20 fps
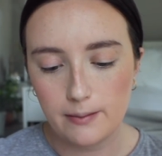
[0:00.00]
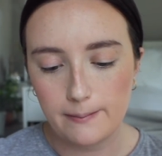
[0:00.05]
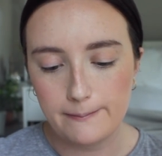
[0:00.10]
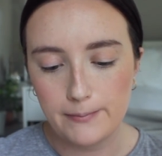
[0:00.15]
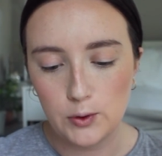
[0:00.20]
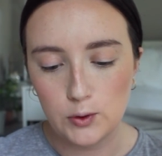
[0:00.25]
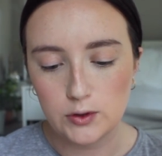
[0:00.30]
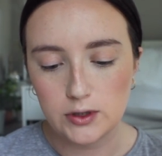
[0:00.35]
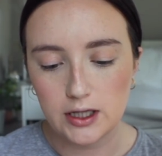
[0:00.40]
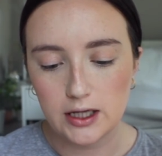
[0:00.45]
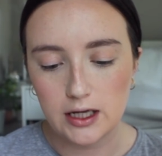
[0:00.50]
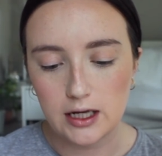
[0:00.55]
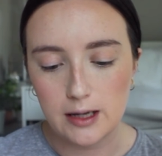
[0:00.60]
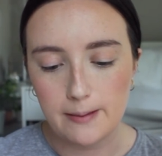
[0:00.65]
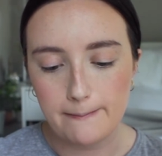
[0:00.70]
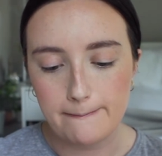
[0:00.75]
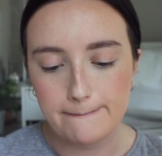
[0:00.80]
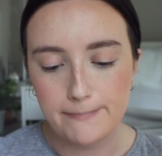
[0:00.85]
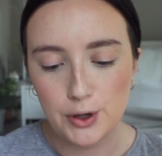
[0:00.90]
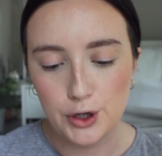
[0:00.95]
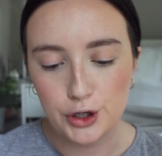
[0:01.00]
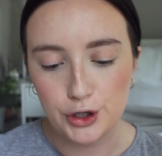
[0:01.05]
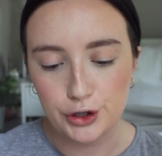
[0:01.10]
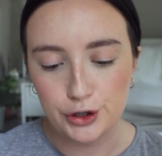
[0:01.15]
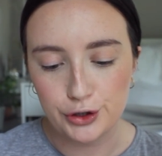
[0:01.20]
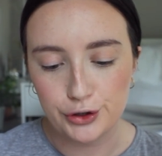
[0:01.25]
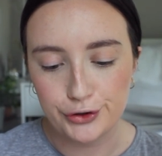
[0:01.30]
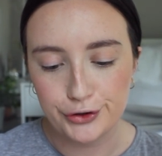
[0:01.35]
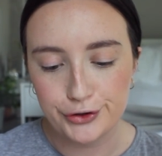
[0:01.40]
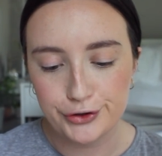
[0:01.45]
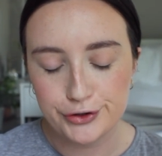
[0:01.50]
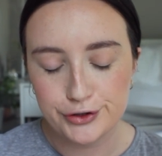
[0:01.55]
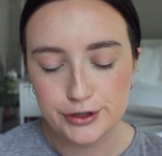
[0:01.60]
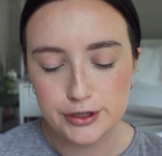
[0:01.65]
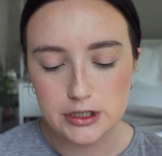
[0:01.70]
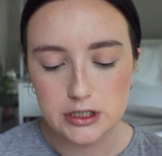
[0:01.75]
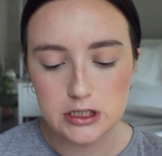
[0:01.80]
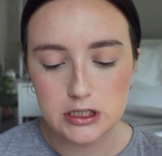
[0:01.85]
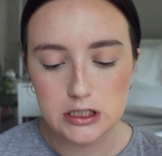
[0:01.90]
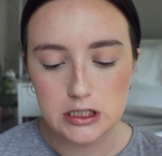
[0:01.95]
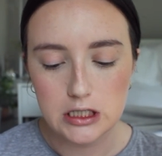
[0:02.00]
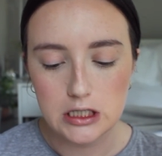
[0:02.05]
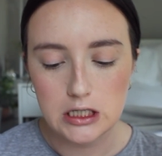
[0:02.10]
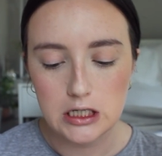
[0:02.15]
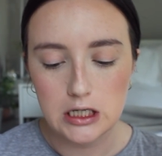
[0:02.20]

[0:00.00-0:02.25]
Moonlight Pearls